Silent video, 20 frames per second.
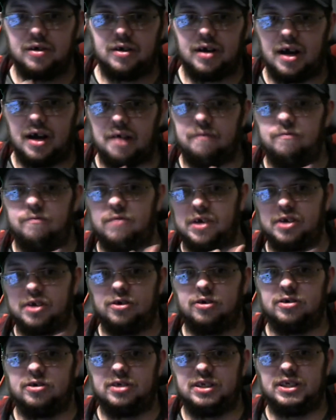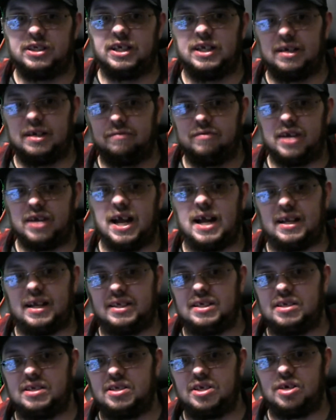I've recorded it and
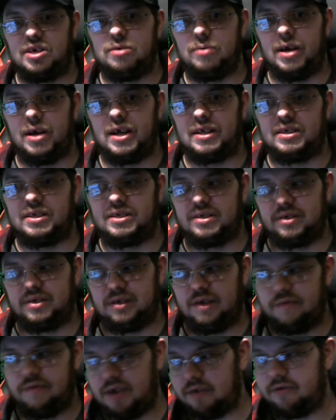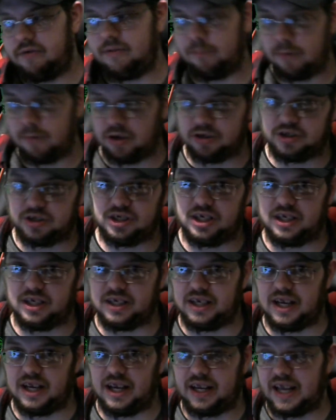reacted to it, if I watch it
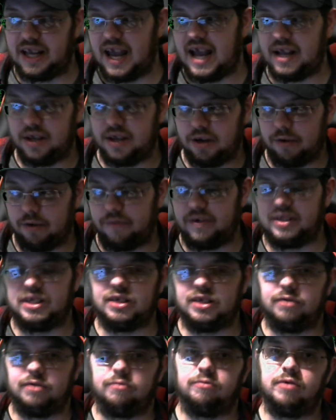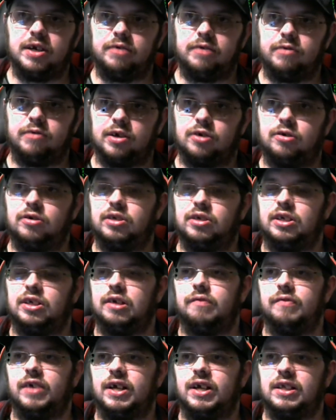again, you know, if I did a re-recording
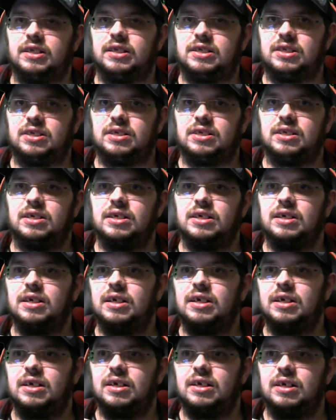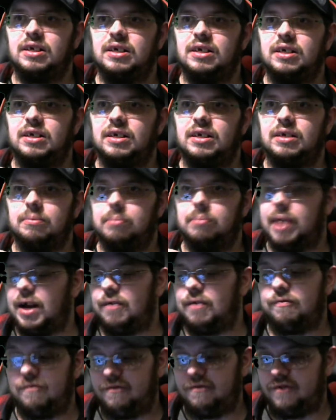of it,
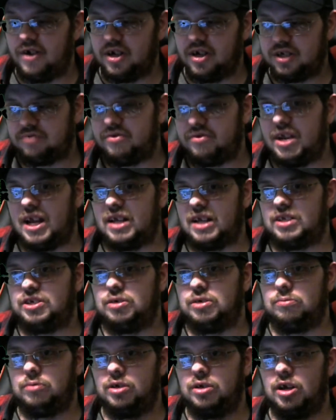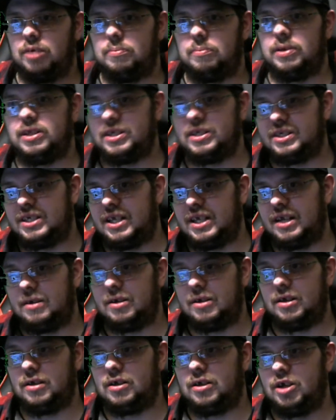my first reaction would not be the same,
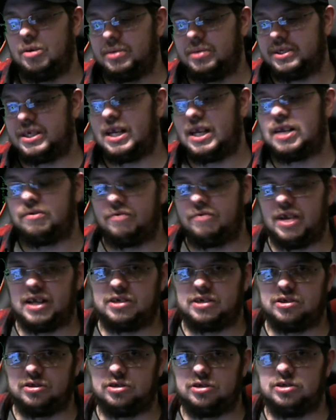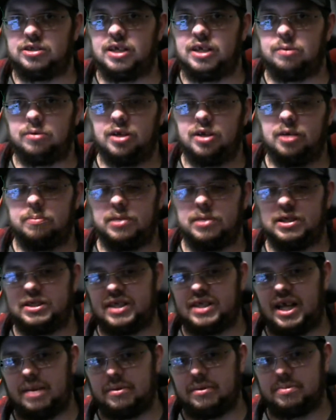you know, my second reaction, I should say, would not be the
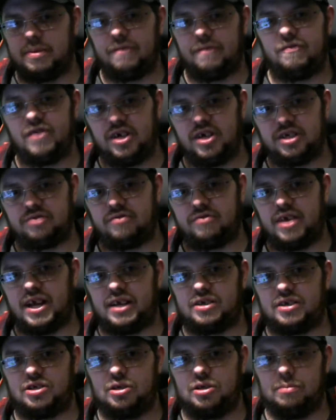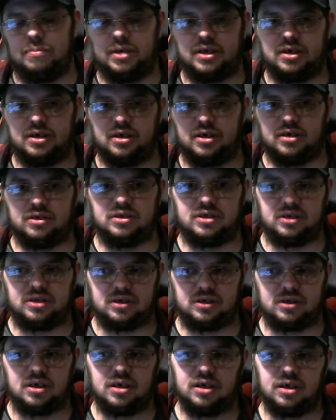same as my first reaction, because